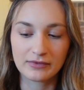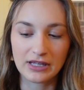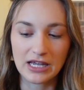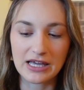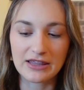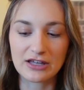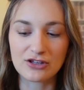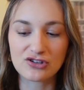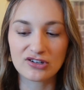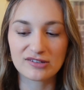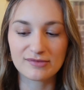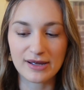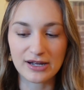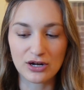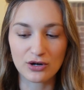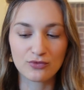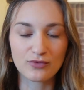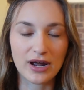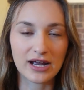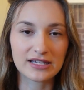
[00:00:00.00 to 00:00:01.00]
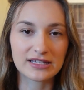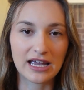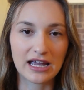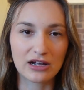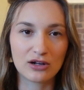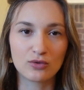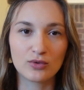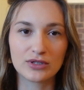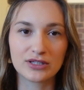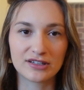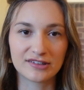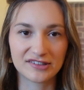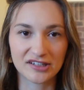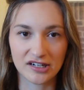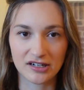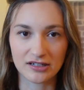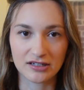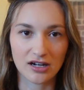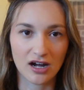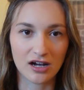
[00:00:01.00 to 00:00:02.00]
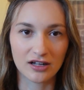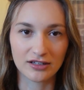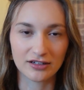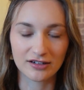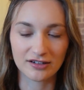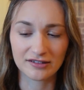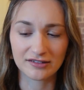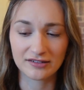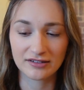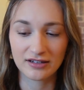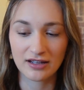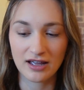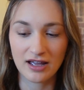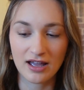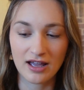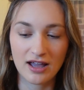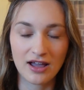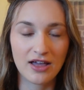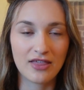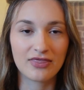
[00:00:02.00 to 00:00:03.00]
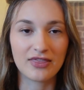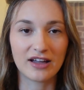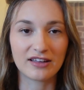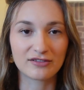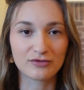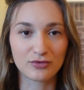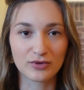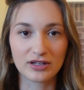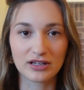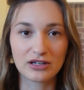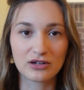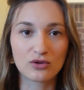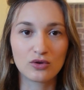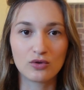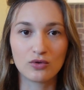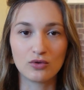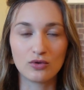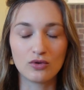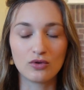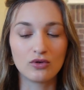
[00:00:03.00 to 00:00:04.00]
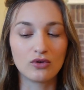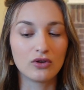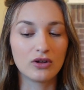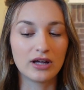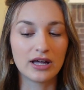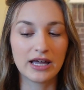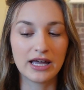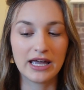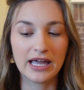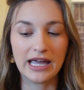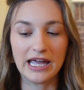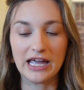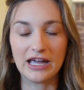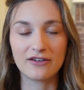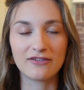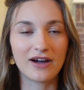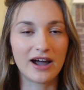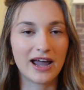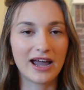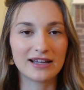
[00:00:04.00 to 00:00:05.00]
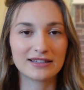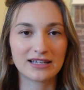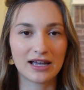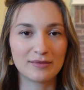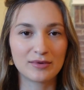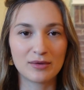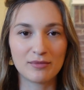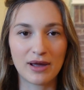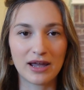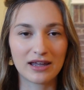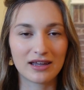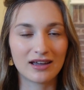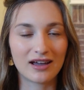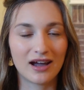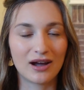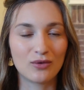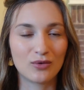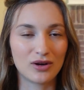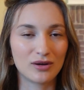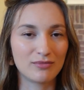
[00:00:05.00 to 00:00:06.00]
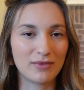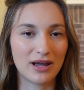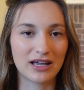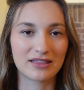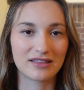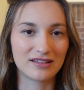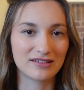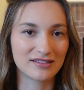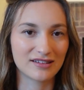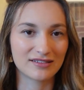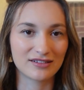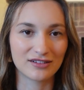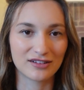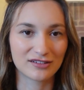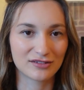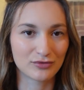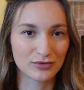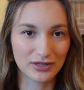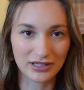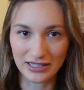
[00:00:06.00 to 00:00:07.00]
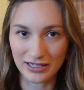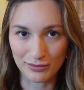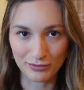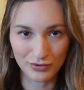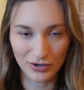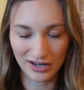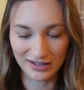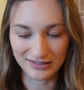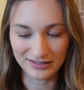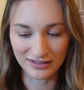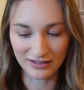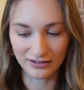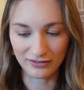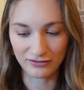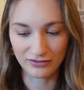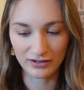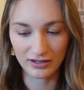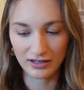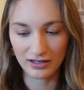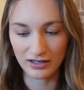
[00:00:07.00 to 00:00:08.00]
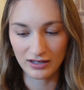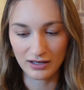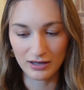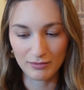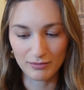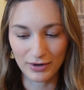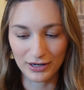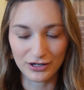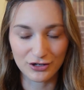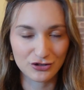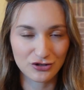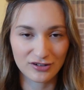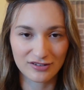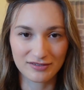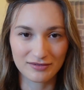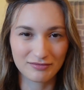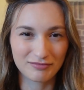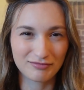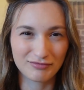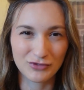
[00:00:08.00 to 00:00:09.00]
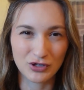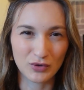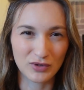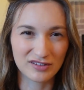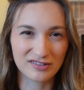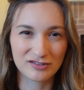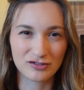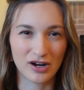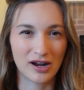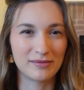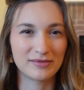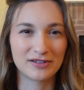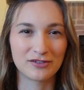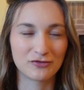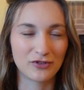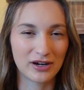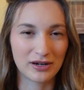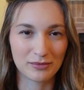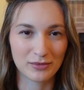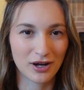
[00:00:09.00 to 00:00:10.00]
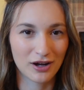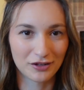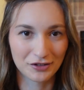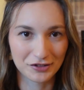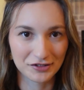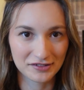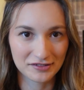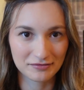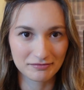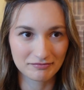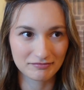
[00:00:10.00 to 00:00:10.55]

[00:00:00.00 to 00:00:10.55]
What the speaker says: and then just make a rectangle with the certain colors. That's really cool. If I had time to make it, I would make this because it looks really impressive, but you're just doing stripes of random colors,